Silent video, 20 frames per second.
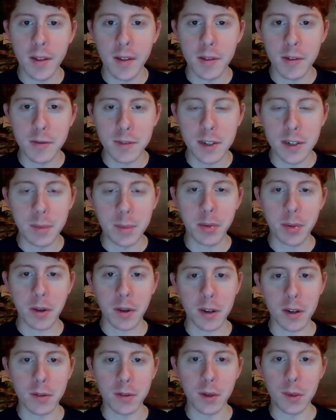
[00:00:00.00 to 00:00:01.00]
reap
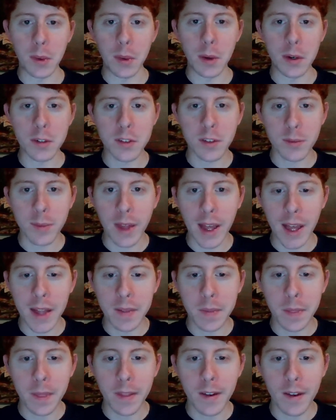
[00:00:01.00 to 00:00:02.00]
good rewards from that.
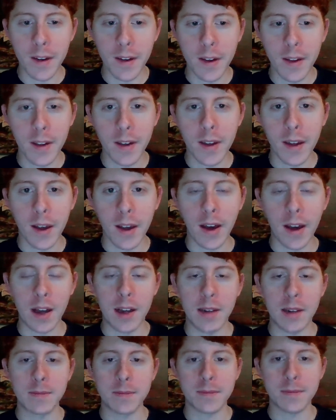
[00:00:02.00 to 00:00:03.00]
Um,
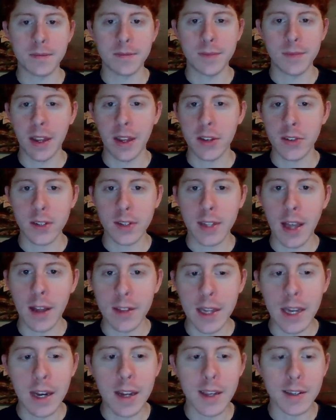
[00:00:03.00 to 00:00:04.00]
that's just how
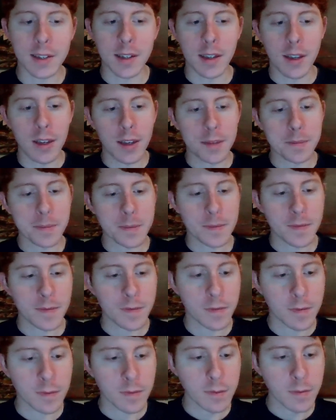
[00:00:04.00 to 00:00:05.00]
that is.
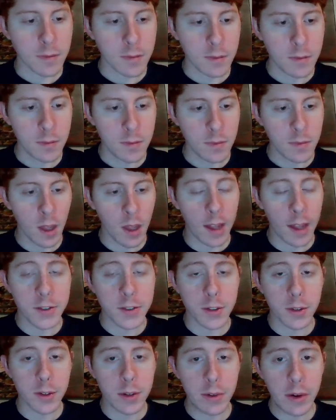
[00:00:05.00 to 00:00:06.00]
And
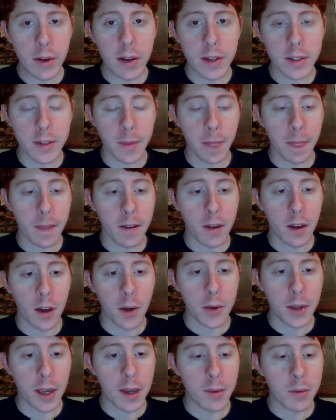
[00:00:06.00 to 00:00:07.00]
so you realize,
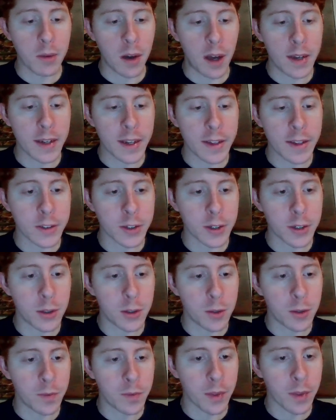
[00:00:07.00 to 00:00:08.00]
okay, well, I need
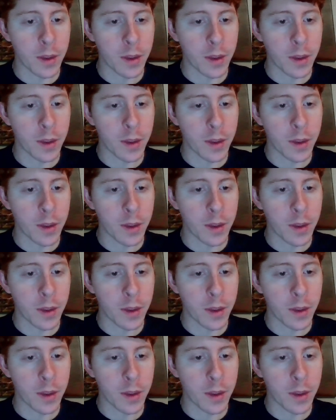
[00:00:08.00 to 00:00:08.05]
to